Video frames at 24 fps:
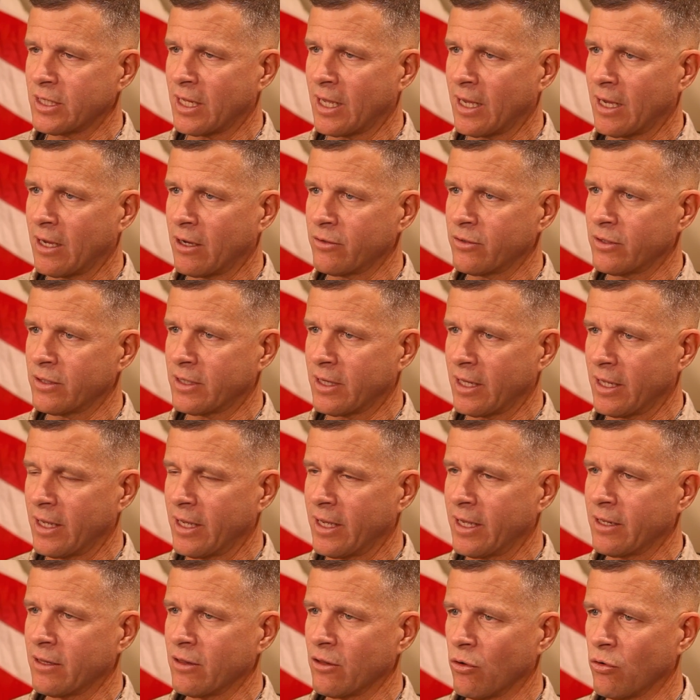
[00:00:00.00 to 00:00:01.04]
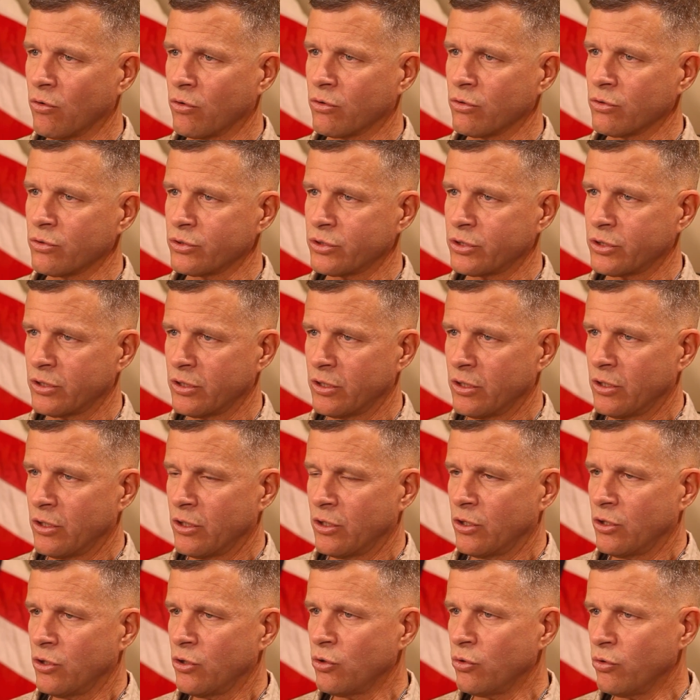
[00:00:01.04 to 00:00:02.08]
now that they had locals
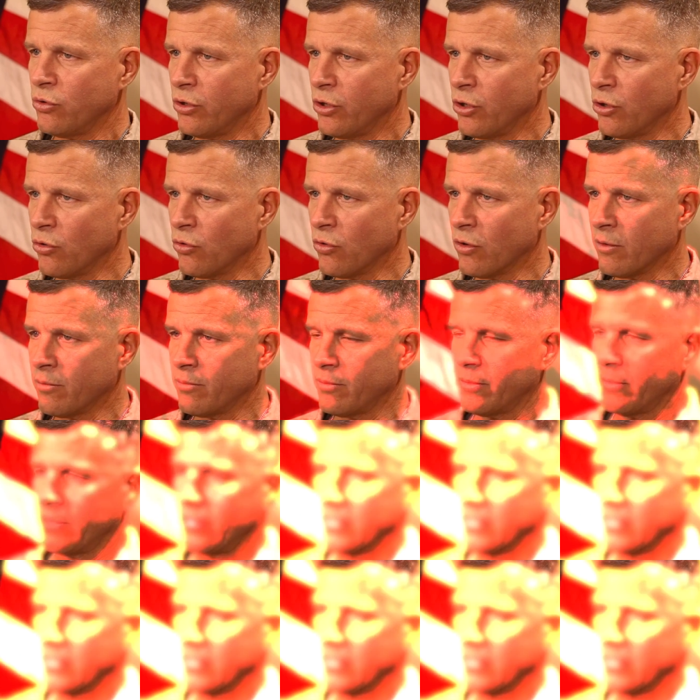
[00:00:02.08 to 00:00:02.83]
who knew them,